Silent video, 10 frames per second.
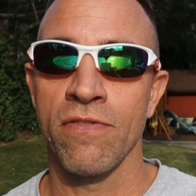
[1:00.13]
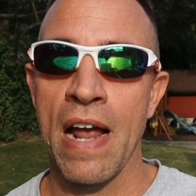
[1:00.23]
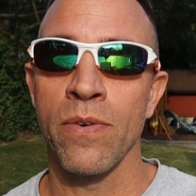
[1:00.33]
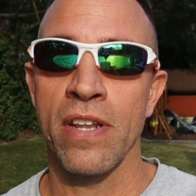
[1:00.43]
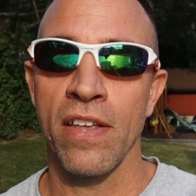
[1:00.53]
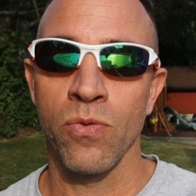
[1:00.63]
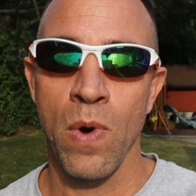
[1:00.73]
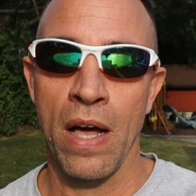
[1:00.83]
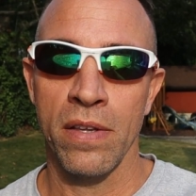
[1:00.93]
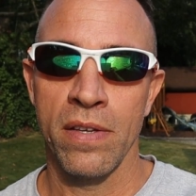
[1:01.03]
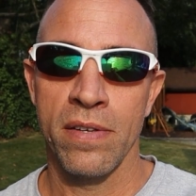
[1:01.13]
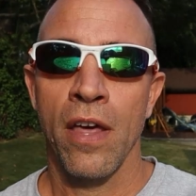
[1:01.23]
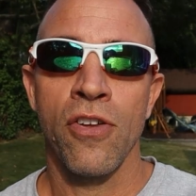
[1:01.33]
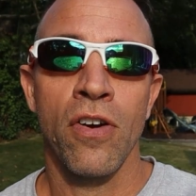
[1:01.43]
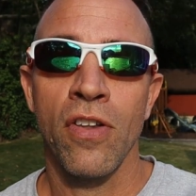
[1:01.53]
around it as well.
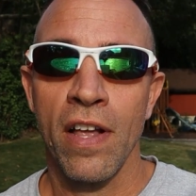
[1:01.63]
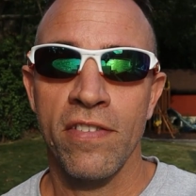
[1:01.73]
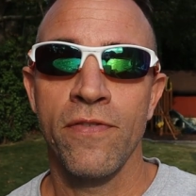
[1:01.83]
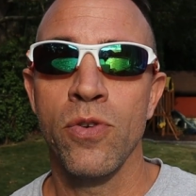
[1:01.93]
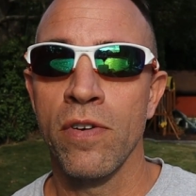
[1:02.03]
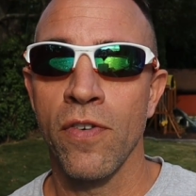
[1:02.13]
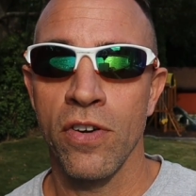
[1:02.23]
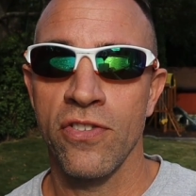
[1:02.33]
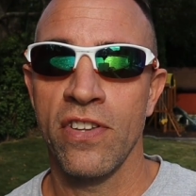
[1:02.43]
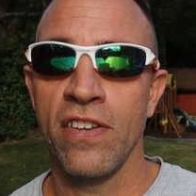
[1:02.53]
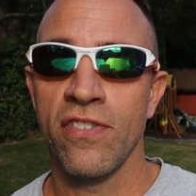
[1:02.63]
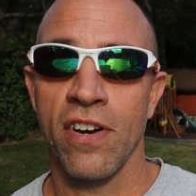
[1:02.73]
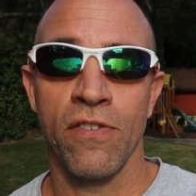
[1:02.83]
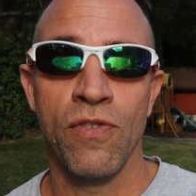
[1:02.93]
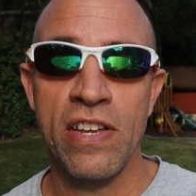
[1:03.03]
There are lots of universities that
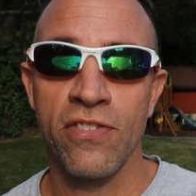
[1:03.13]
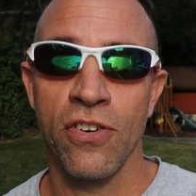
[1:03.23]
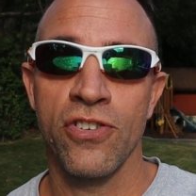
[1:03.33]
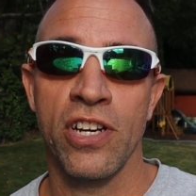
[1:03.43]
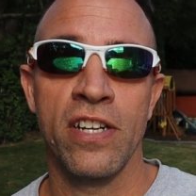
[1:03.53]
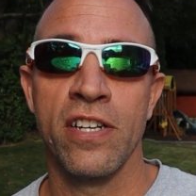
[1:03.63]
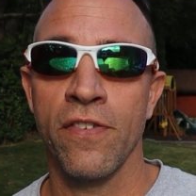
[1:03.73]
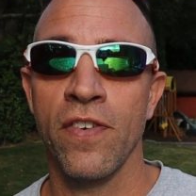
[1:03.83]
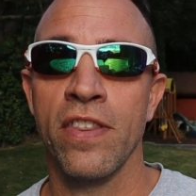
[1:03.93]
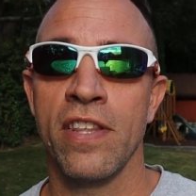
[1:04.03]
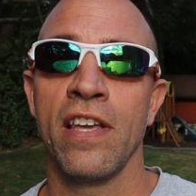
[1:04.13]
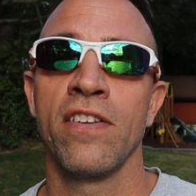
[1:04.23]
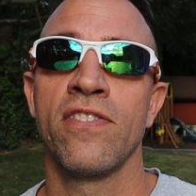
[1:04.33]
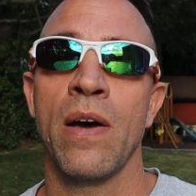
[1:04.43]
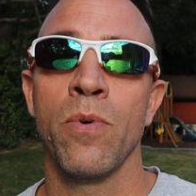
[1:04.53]
are researching different
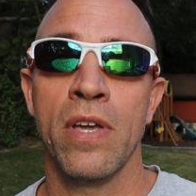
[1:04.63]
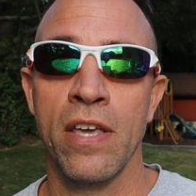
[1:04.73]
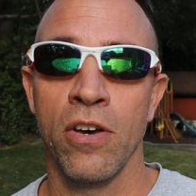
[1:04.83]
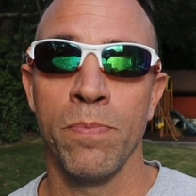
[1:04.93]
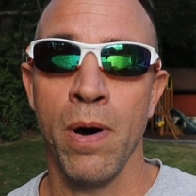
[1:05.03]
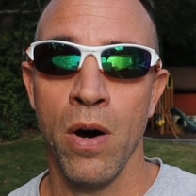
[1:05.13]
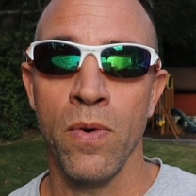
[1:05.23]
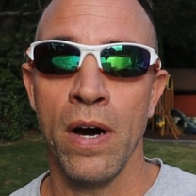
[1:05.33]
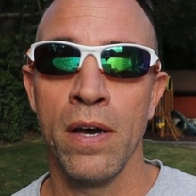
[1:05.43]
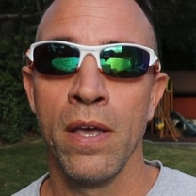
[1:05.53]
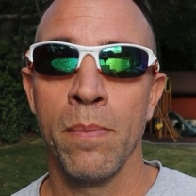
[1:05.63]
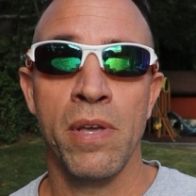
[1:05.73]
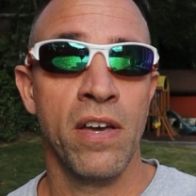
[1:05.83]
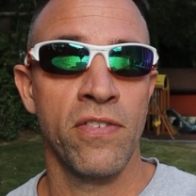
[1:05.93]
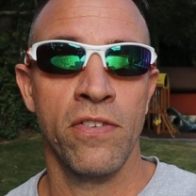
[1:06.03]
things that will kill POA
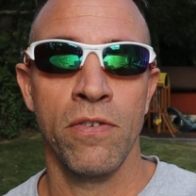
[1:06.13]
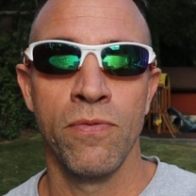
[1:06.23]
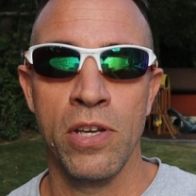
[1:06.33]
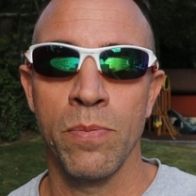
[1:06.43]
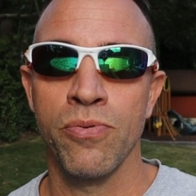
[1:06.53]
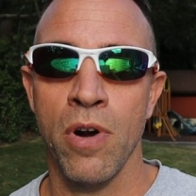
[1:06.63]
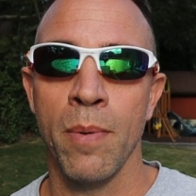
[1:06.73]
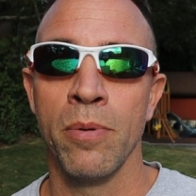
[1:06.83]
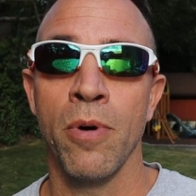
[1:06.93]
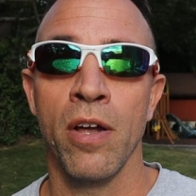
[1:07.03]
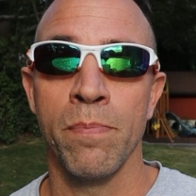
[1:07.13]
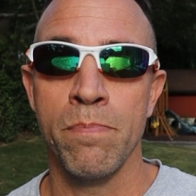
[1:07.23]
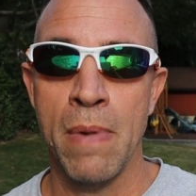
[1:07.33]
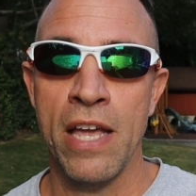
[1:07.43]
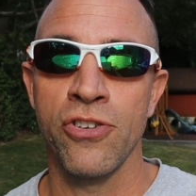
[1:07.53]
because it's a real problem
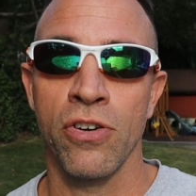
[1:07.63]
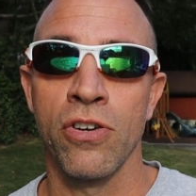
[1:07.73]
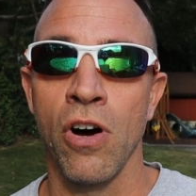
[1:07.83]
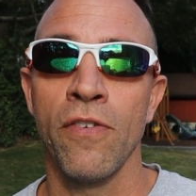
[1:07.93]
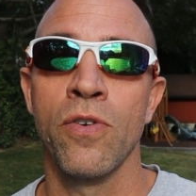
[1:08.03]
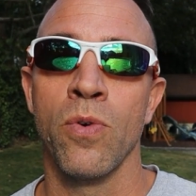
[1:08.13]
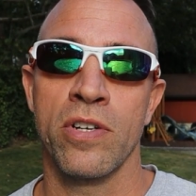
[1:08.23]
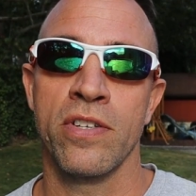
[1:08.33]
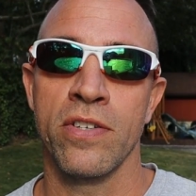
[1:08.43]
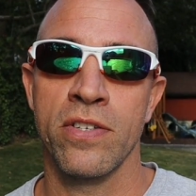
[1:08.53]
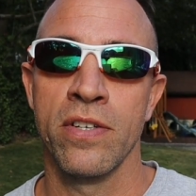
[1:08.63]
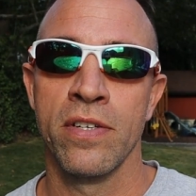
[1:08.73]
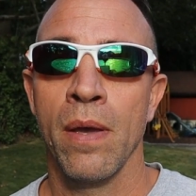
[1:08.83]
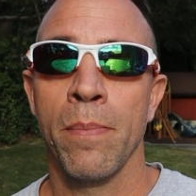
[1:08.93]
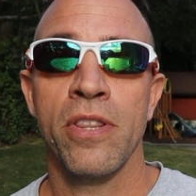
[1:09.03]
on major golf courses.
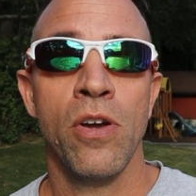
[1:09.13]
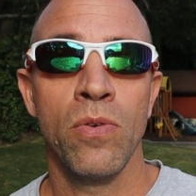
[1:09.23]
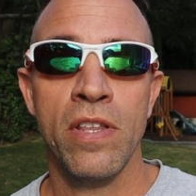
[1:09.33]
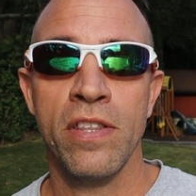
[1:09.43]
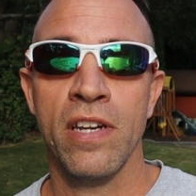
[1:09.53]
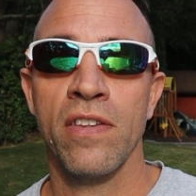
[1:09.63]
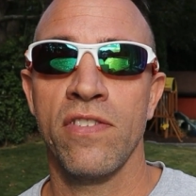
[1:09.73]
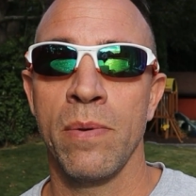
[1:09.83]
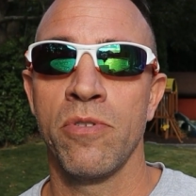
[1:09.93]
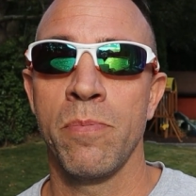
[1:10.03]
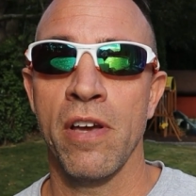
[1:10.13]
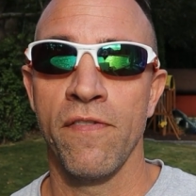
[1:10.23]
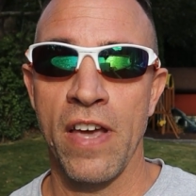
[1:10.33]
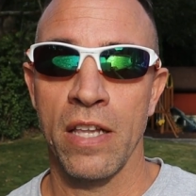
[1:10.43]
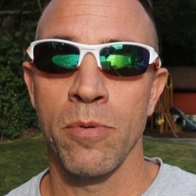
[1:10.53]
But the only thing that seems to be
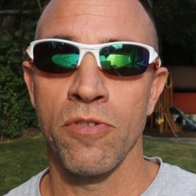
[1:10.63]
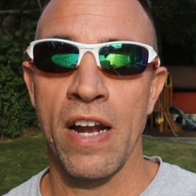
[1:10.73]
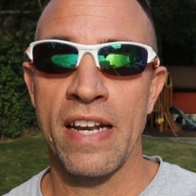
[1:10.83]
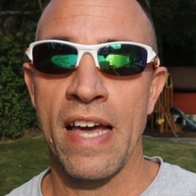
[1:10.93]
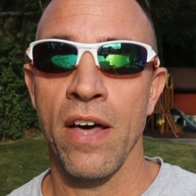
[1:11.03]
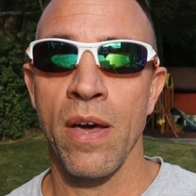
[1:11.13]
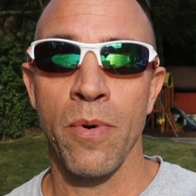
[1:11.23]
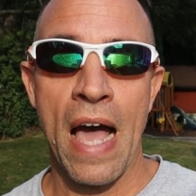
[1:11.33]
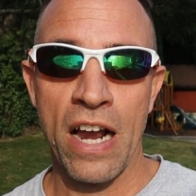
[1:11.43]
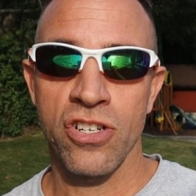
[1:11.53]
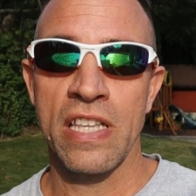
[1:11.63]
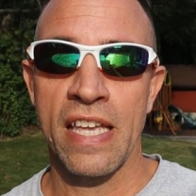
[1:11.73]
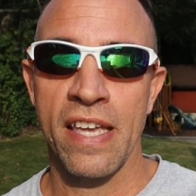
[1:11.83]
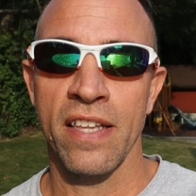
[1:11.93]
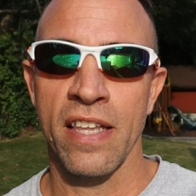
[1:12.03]
available right now that will actually
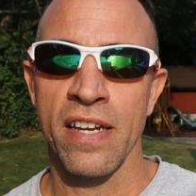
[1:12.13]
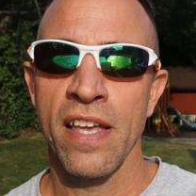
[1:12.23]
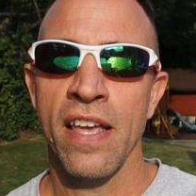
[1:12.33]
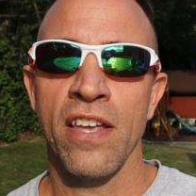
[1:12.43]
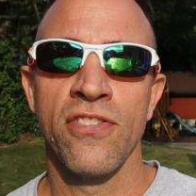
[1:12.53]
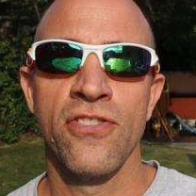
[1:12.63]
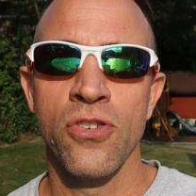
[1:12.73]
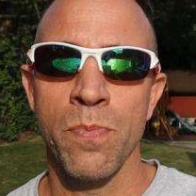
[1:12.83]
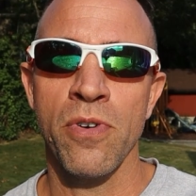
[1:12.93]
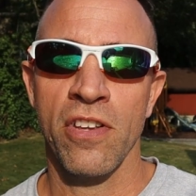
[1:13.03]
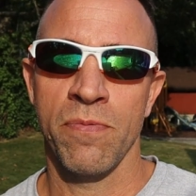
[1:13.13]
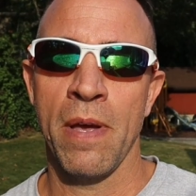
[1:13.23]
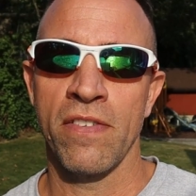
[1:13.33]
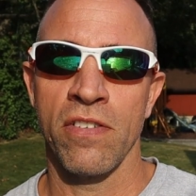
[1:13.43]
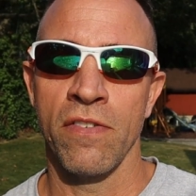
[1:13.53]
kill it is super
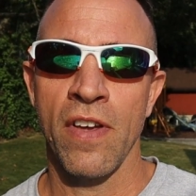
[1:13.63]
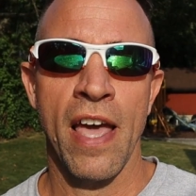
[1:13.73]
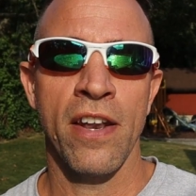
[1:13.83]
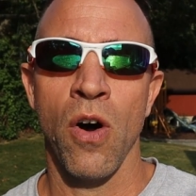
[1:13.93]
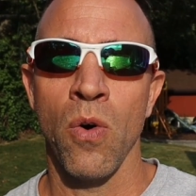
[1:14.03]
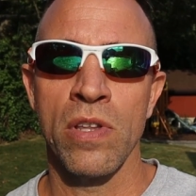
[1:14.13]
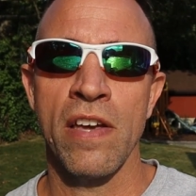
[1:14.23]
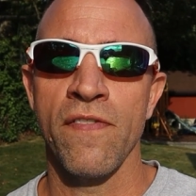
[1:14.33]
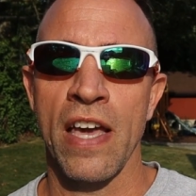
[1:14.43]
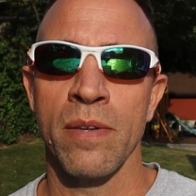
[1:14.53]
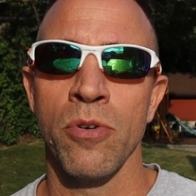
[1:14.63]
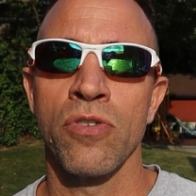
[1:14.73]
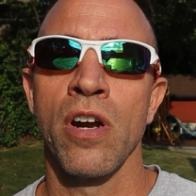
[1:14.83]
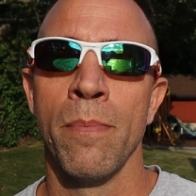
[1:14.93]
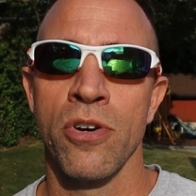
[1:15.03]
expensive and only available
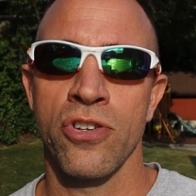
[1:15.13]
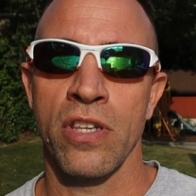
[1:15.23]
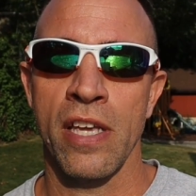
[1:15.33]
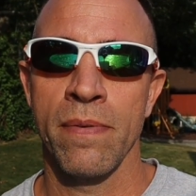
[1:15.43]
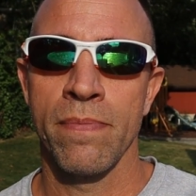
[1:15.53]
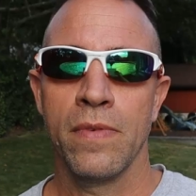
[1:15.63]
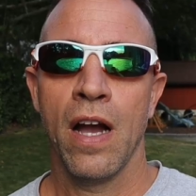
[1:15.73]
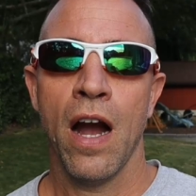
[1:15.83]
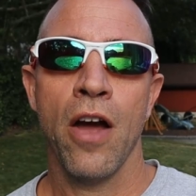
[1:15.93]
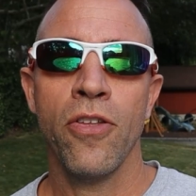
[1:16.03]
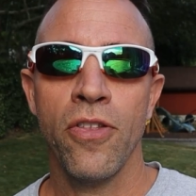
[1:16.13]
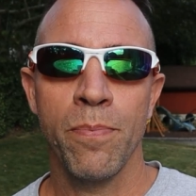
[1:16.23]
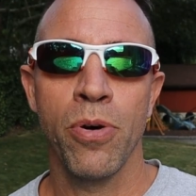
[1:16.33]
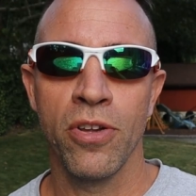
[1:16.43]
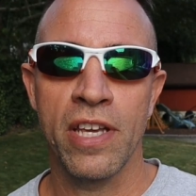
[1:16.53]
commercially. Other than
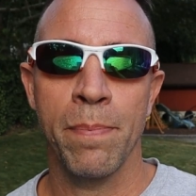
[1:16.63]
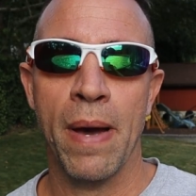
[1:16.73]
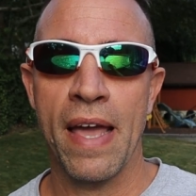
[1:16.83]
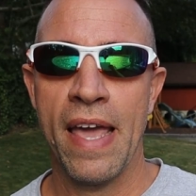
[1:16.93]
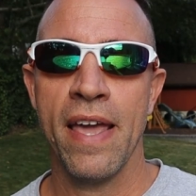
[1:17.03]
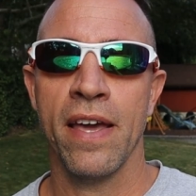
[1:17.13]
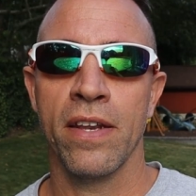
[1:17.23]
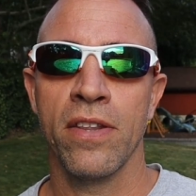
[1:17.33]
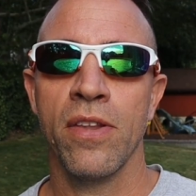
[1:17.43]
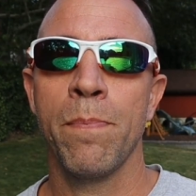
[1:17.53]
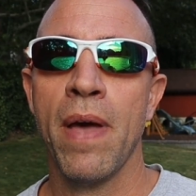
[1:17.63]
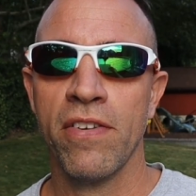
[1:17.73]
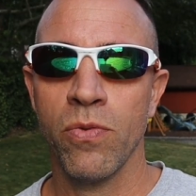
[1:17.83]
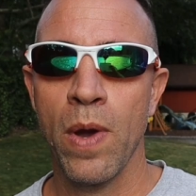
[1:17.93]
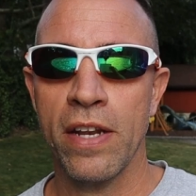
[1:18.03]
pulling it by hand, the
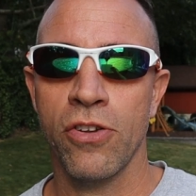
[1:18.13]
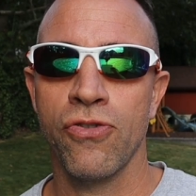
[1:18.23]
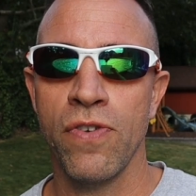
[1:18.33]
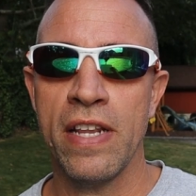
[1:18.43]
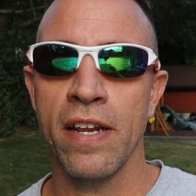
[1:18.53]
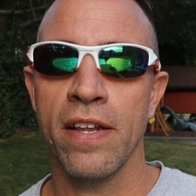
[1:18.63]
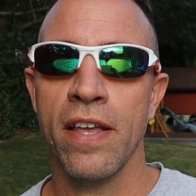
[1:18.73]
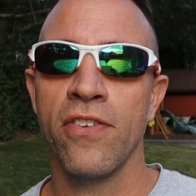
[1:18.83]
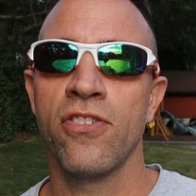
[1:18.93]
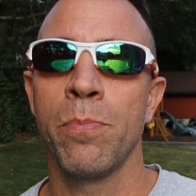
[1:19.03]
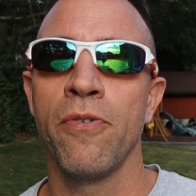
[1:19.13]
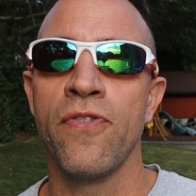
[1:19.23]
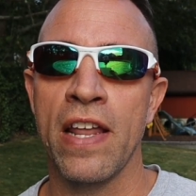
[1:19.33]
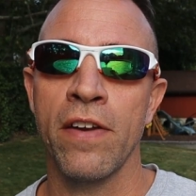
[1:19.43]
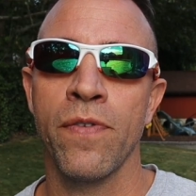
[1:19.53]
best way to treat it is to
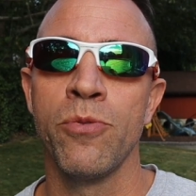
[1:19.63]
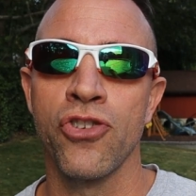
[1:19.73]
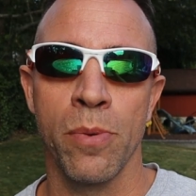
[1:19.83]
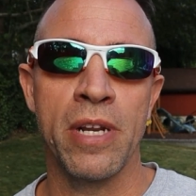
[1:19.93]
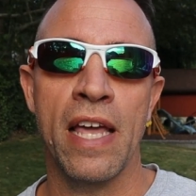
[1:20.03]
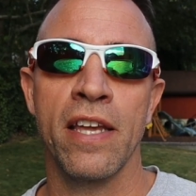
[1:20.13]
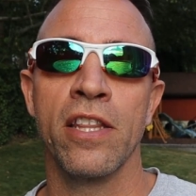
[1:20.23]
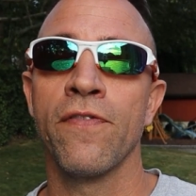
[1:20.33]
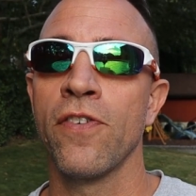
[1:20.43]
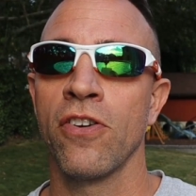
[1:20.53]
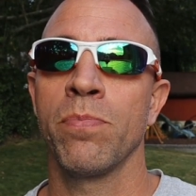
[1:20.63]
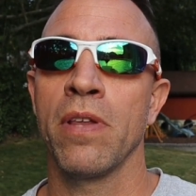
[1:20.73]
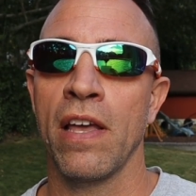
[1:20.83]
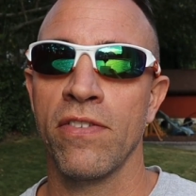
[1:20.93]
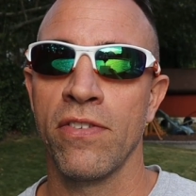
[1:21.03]
prevent it from germinating in the first
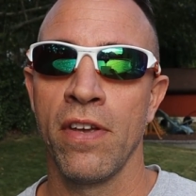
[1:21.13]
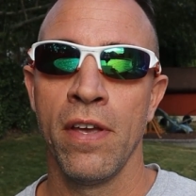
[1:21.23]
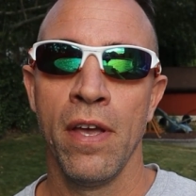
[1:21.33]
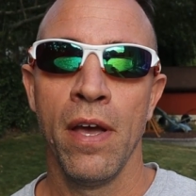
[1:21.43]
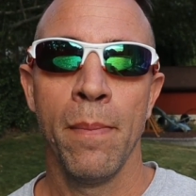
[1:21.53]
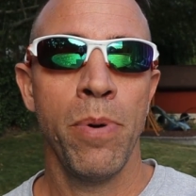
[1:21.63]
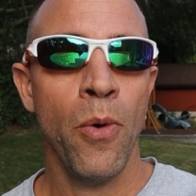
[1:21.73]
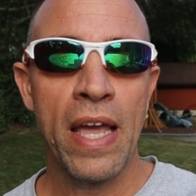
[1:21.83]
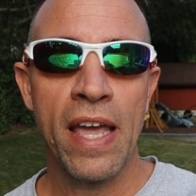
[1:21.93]
place. POA